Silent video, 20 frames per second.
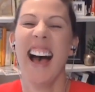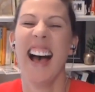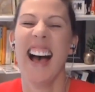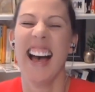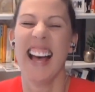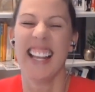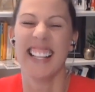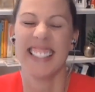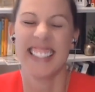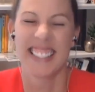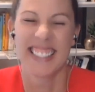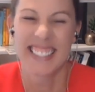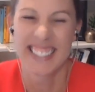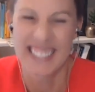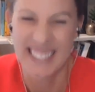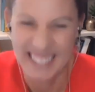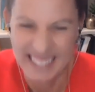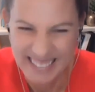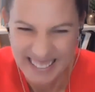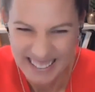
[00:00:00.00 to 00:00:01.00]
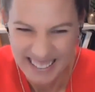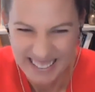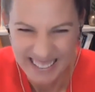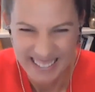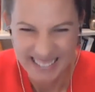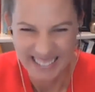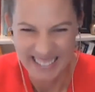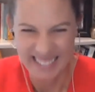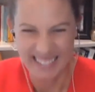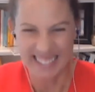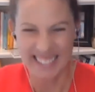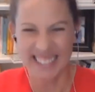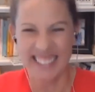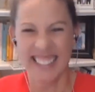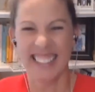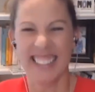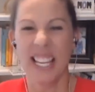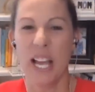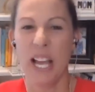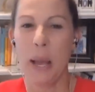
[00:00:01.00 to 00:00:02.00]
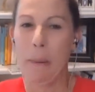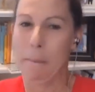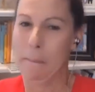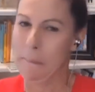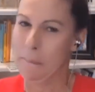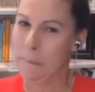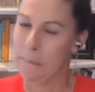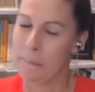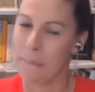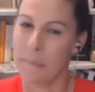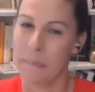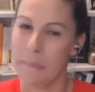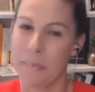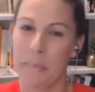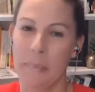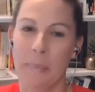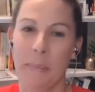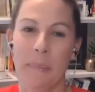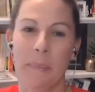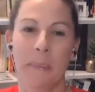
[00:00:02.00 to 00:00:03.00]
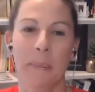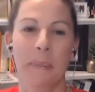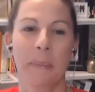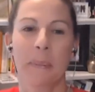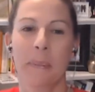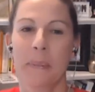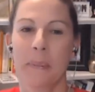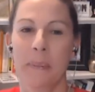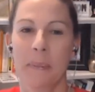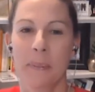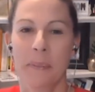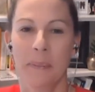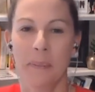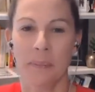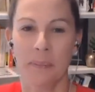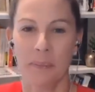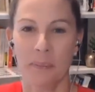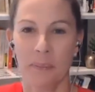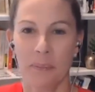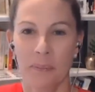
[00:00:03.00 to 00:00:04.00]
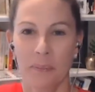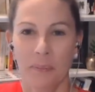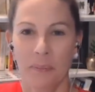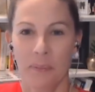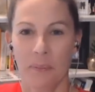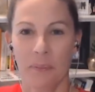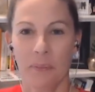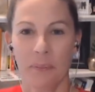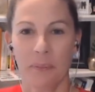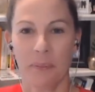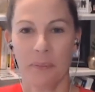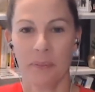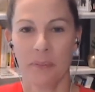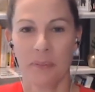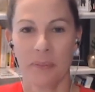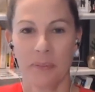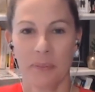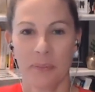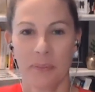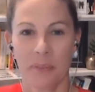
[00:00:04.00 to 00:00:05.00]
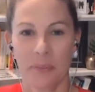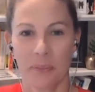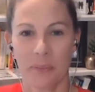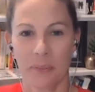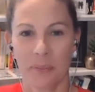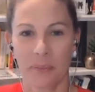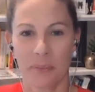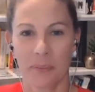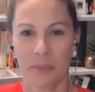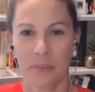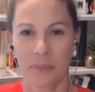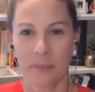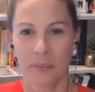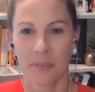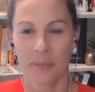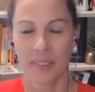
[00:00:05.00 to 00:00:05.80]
(silent)